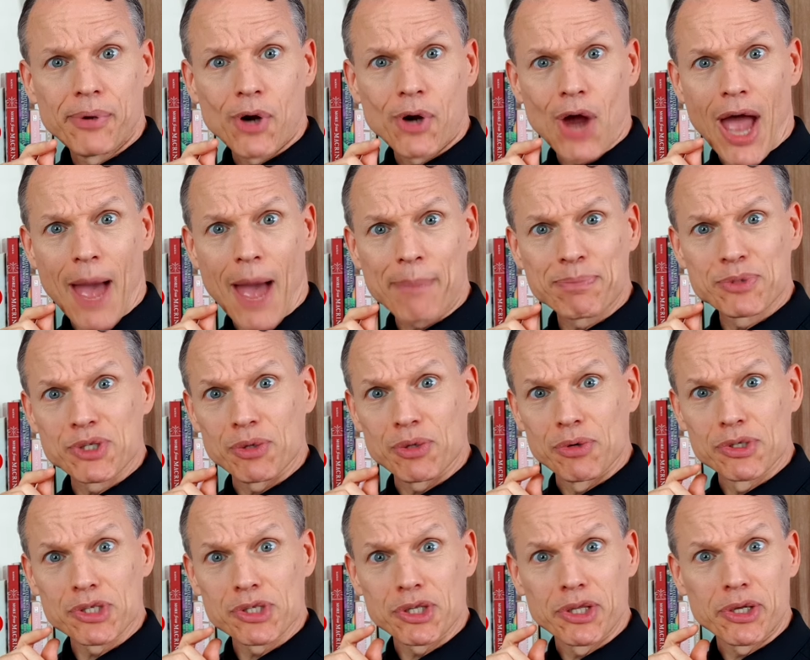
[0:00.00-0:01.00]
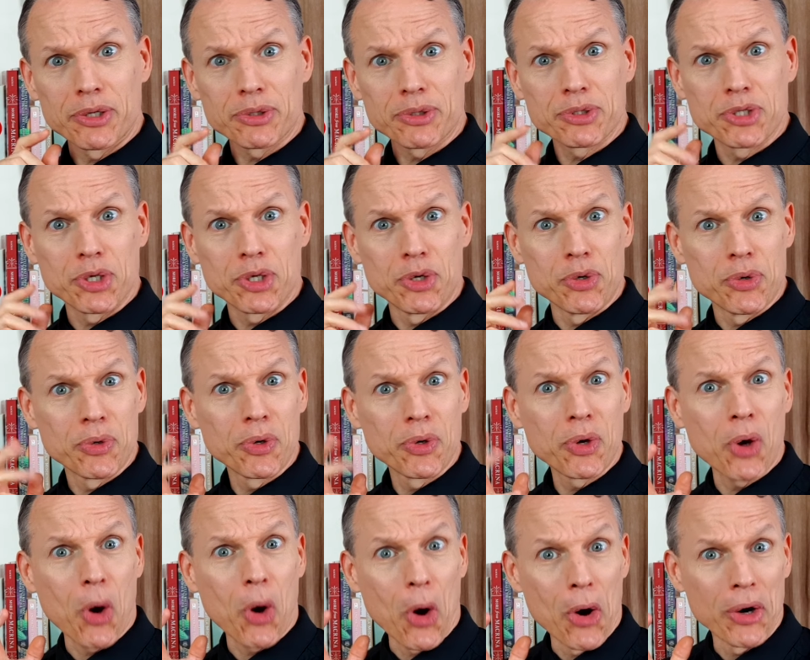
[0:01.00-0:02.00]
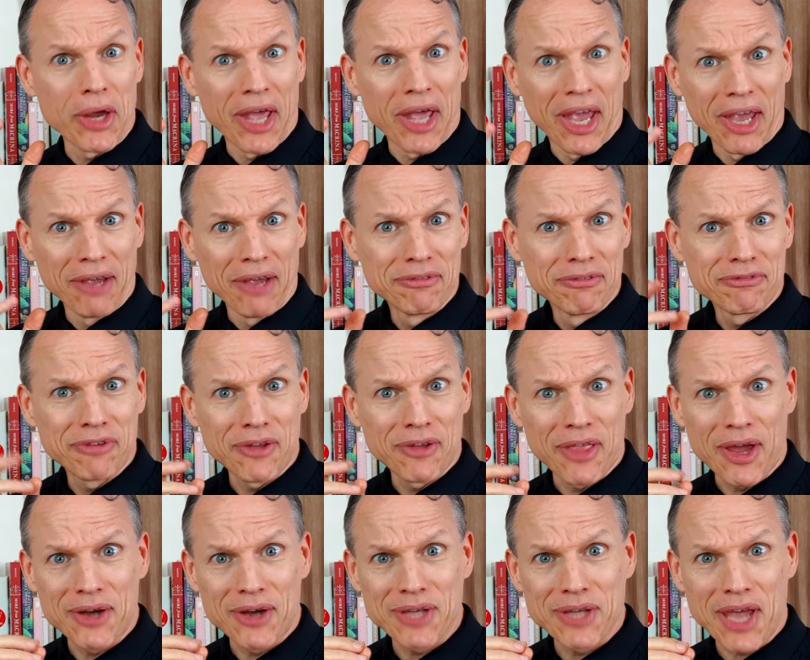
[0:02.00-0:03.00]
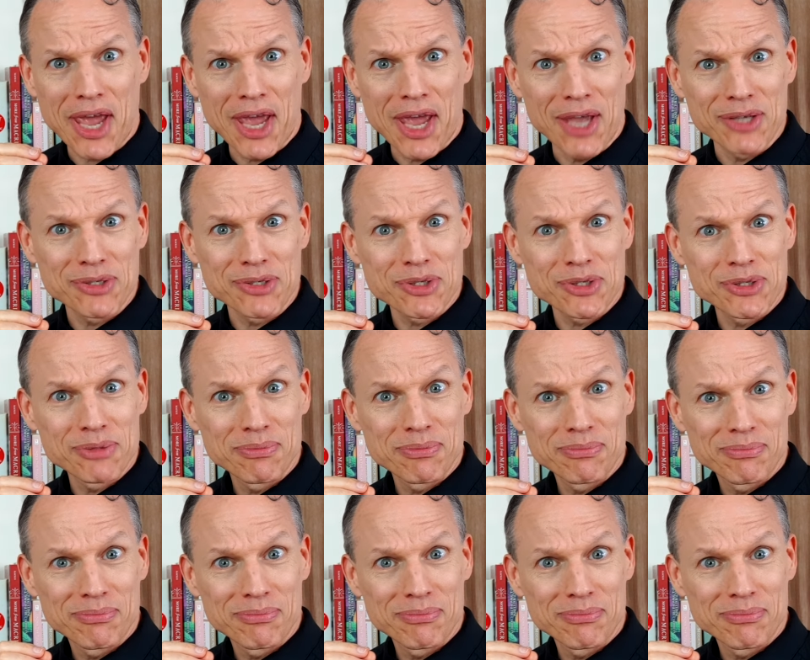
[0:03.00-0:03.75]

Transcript: Perhaps it was a little too corny for their taste.